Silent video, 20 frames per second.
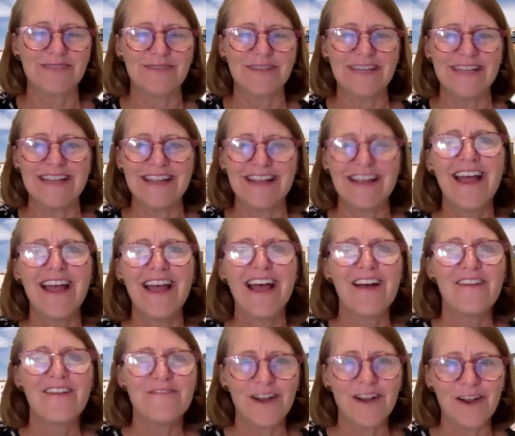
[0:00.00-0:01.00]
We
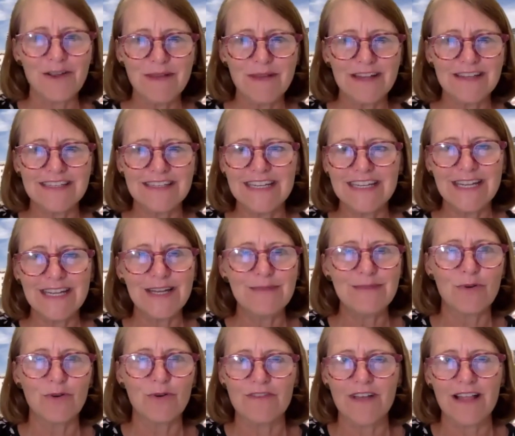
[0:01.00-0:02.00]
very much need
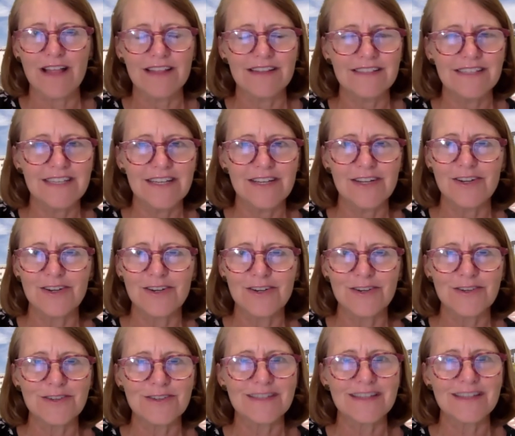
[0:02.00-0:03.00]
more
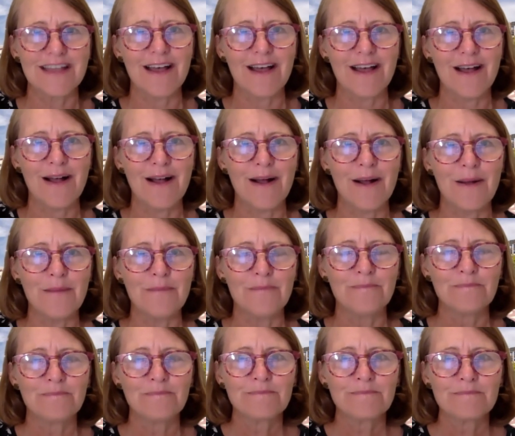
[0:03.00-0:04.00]
volunteers.
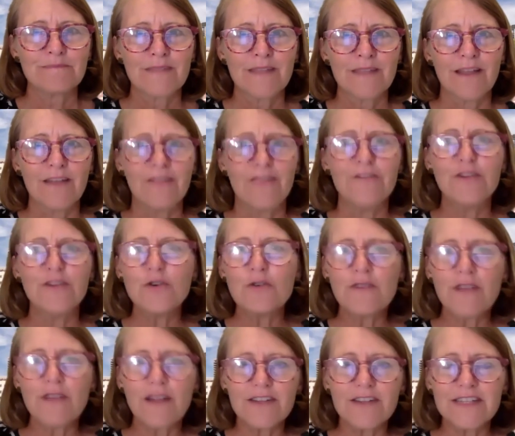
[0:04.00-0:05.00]
A few
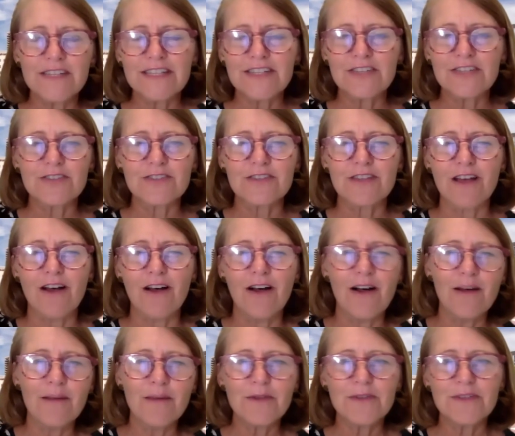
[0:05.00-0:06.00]
of our centers
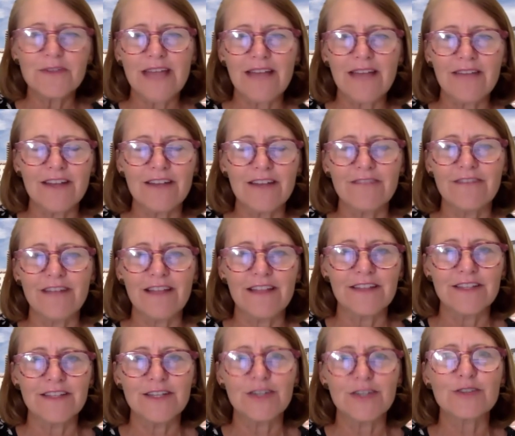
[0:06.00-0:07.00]
almost have enough
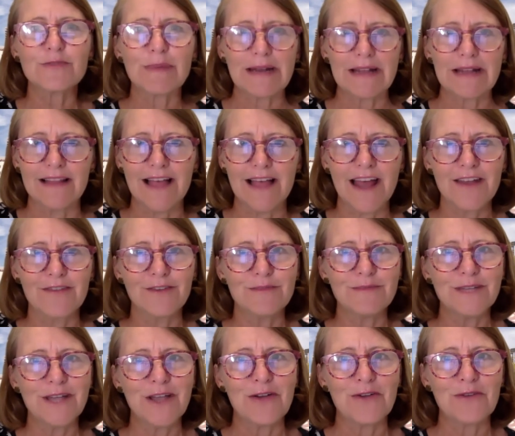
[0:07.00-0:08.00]
volunteers, but a lot of them
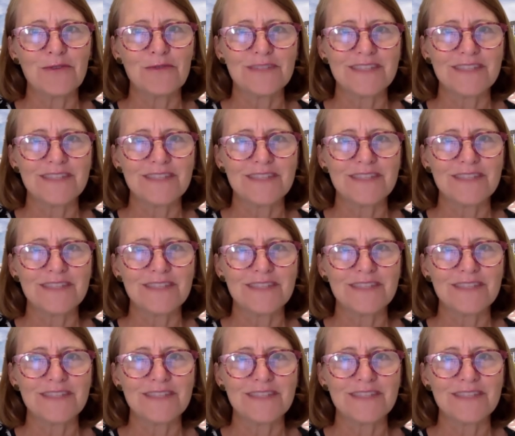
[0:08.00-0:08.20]
don't.